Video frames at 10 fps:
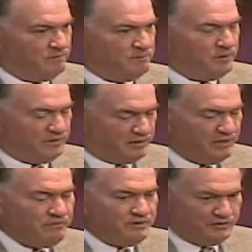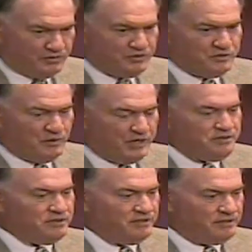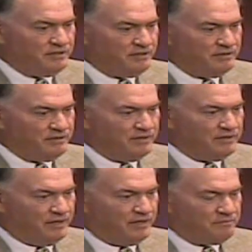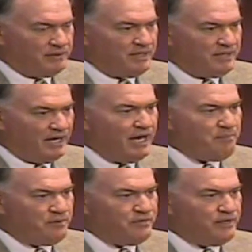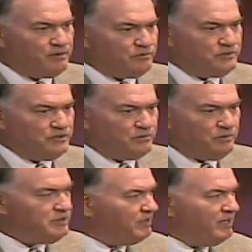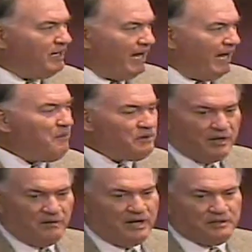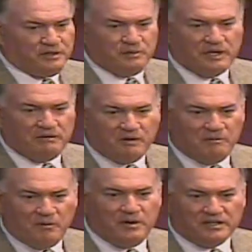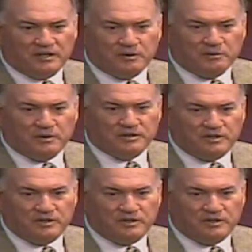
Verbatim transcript: but given the situation and the uh, being a hypothetical situation, I would go out and do whatever I wanted to, wouldn't